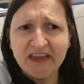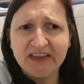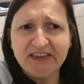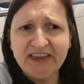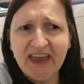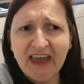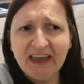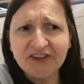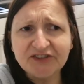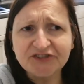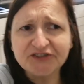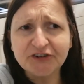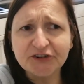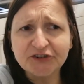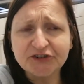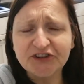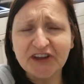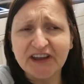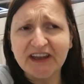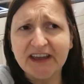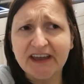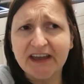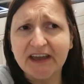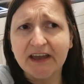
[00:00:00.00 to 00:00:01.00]

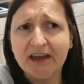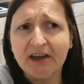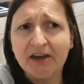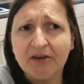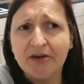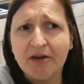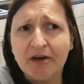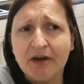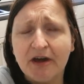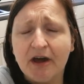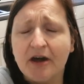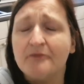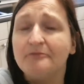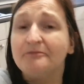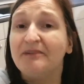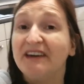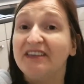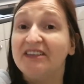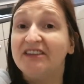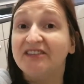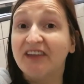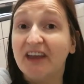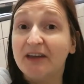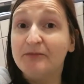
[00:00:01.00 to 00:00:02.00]
yesterday, by
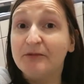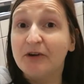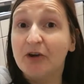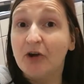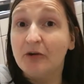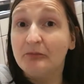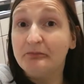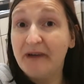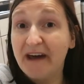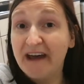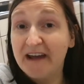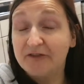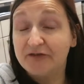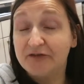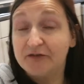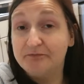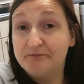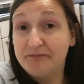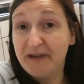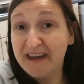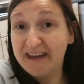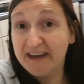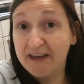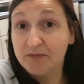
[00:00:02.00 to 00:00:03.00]
the time I got back
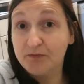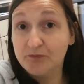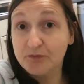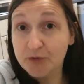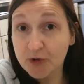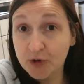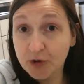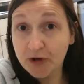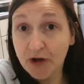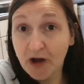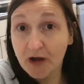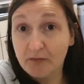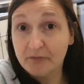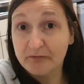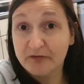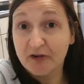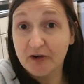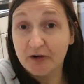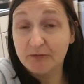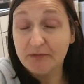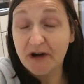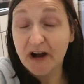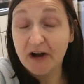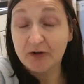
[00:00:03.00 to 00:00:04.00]
from picking Brooke up
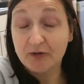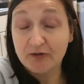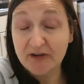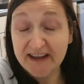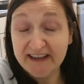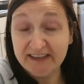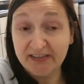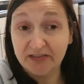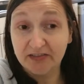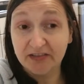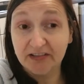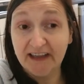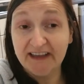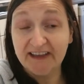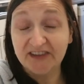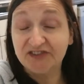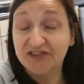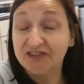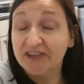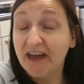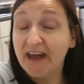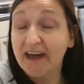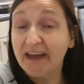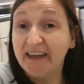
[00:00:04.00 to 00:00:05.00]
from her riding
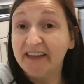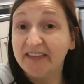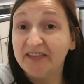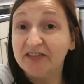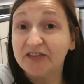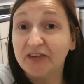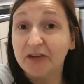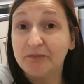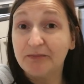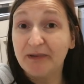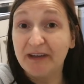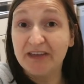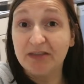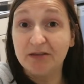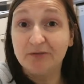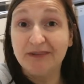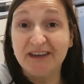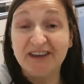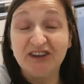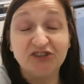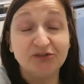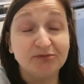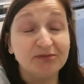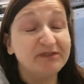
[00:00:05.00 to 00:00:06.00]
lesson, and by the
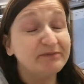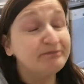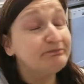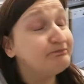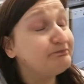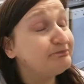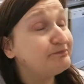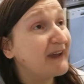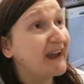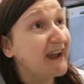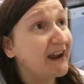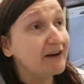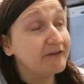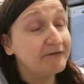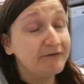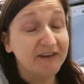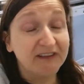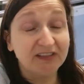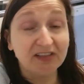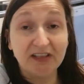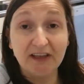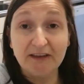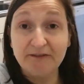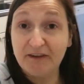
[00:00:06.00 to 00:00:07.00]
way, she was
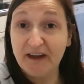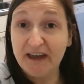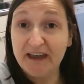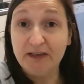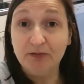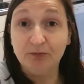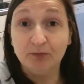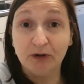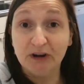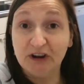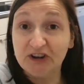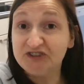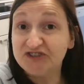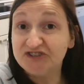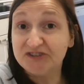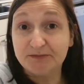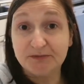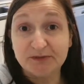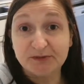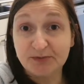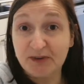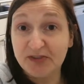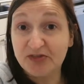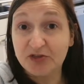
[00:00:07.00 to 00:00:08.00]
perfectly fine once she
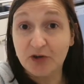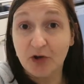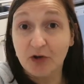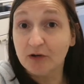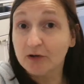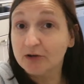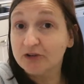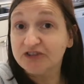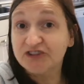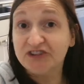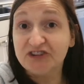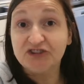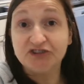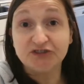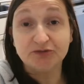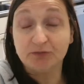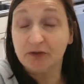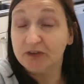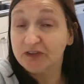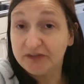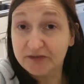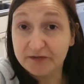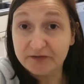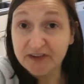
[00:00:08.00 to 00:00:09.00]
was with the horses. She
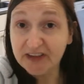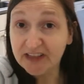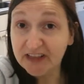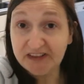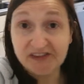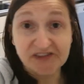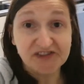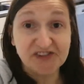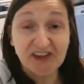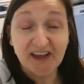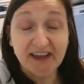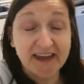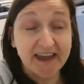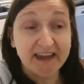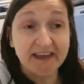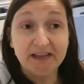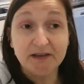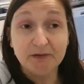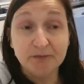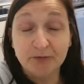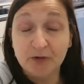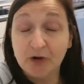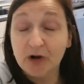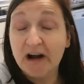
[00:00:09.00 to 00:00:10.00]
wasn't feeling sick
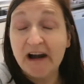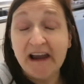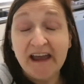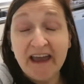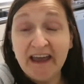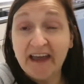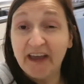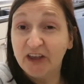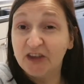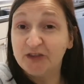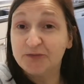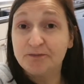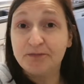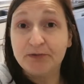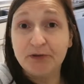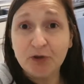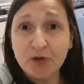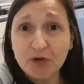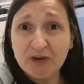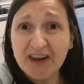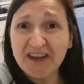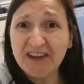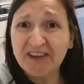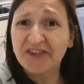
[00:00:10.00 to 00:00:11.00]
anymore. It's
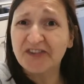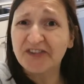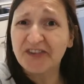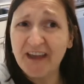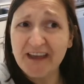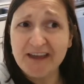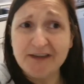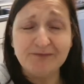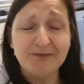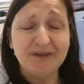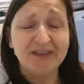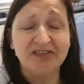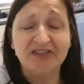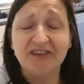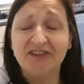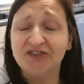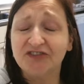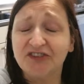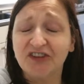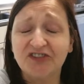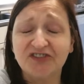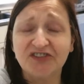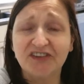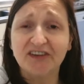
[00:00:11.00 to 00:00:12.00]
pure excitement that
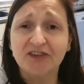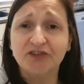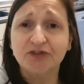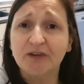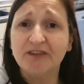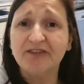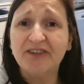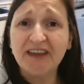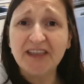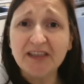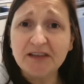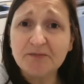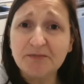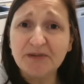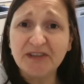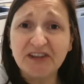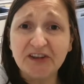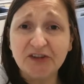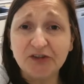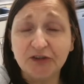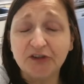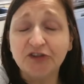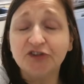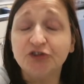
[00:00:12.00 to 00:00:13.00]
does it. So if
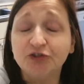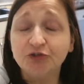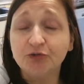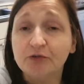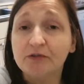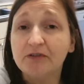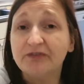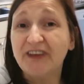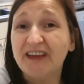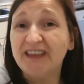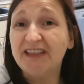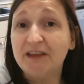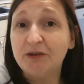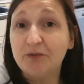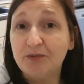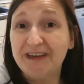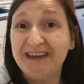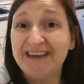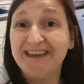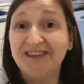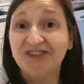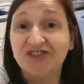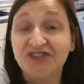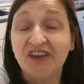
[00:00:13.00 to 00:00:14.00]
anybody does know of any
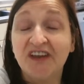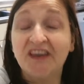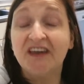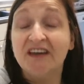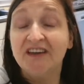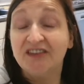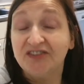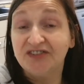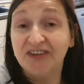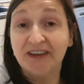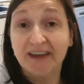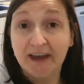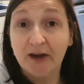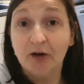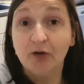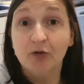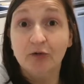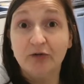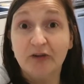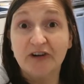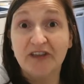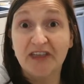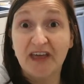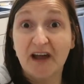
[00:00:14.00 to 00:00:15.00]
ways to get
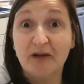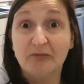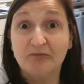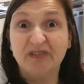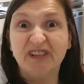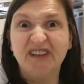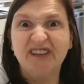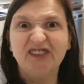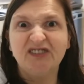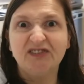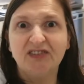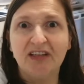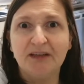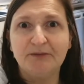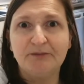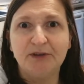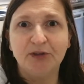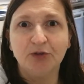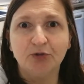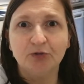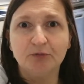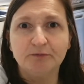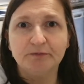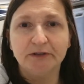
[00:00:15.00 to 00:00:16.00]
over that, please let me
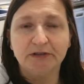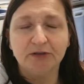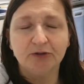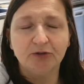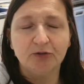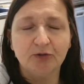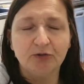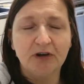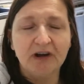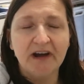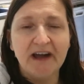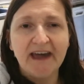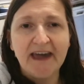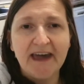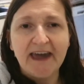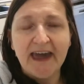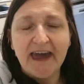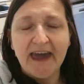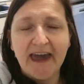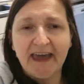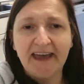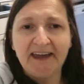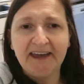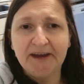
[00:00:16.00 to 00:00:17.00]
know below.
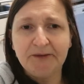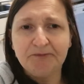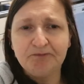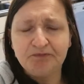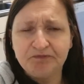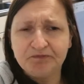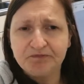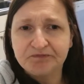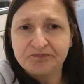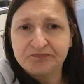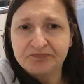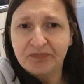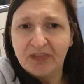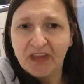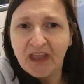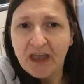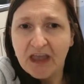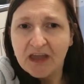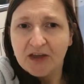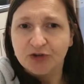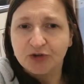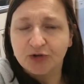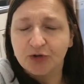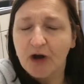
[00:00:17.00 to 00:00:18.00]
Um,
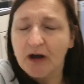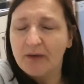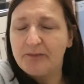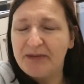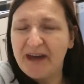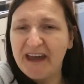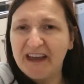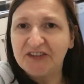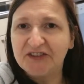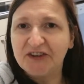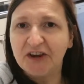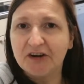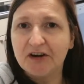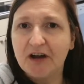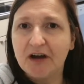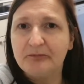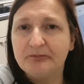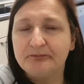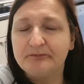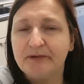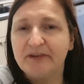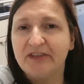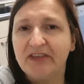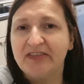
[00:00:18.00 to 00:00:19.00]
so I picked her
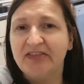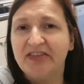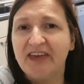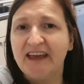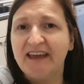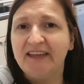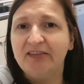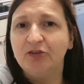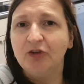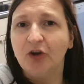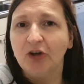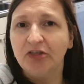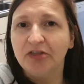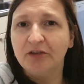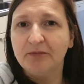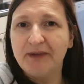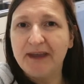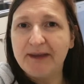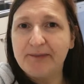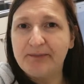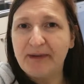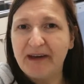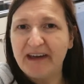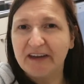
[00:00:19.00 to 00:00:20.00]
up, but then on the
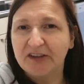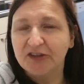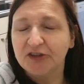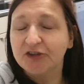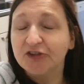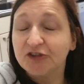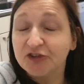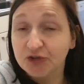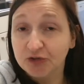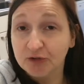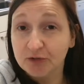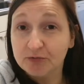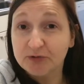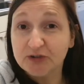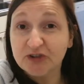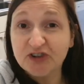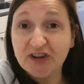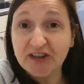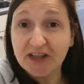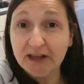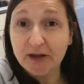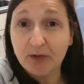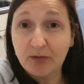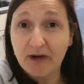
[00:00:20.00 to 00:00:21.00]
way back, the snow was
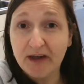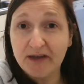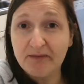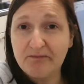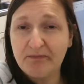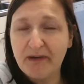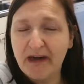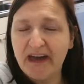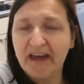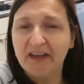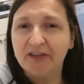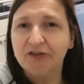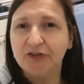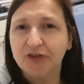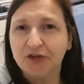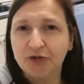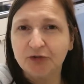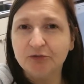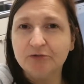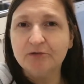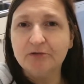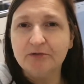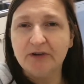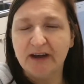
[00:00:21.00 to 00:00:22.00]
really quite bad.
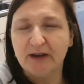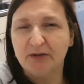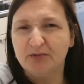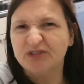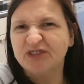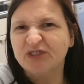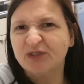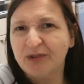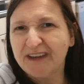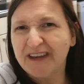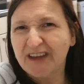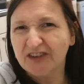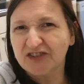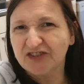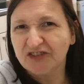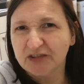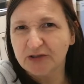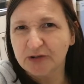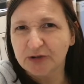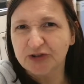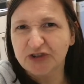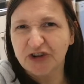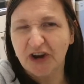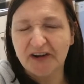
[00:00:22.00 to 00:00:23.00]
So it was quite a
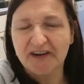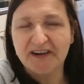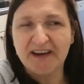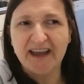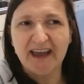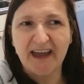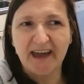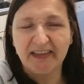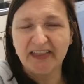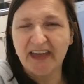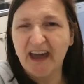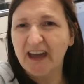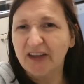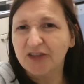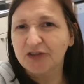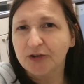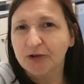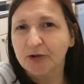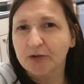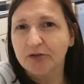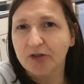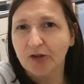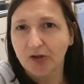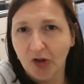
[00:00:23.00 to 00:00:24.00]
slow journey and I had to
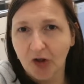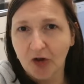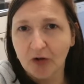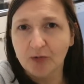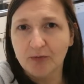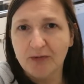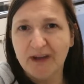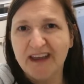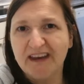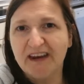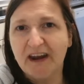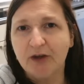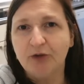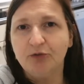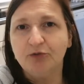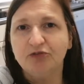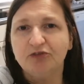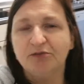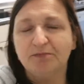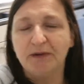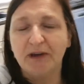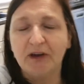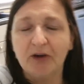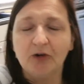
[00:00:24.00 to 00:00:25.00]
go the long way
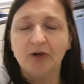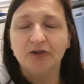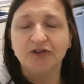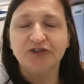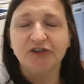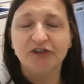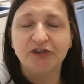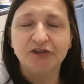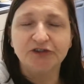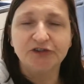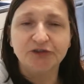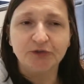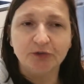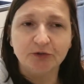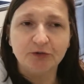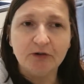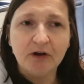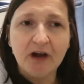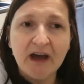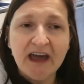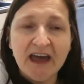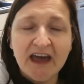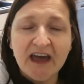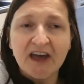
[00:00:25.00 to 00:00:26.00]
round because of the
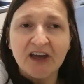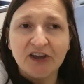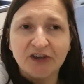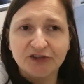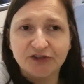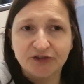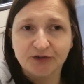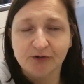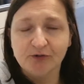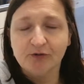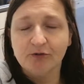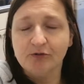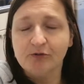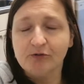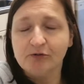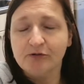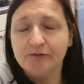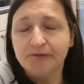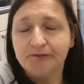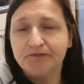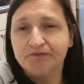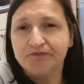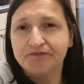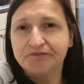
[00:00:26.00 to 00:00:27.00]
snow. So